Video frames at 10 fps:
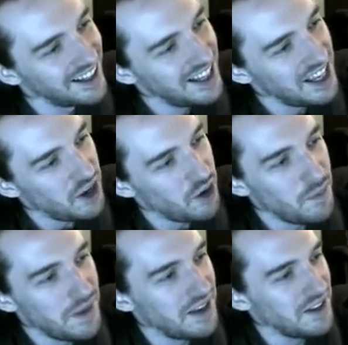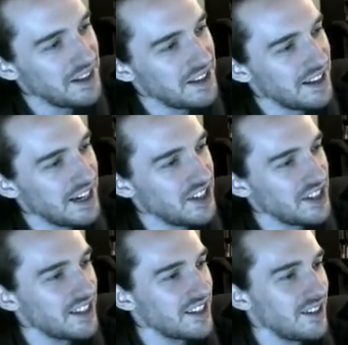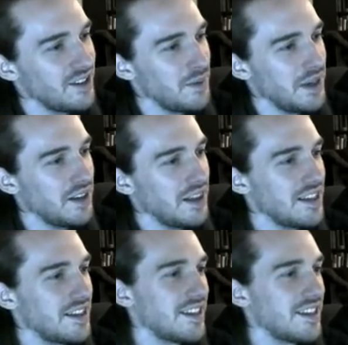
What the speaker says: Oh my goodness gracious. Oh my goodness.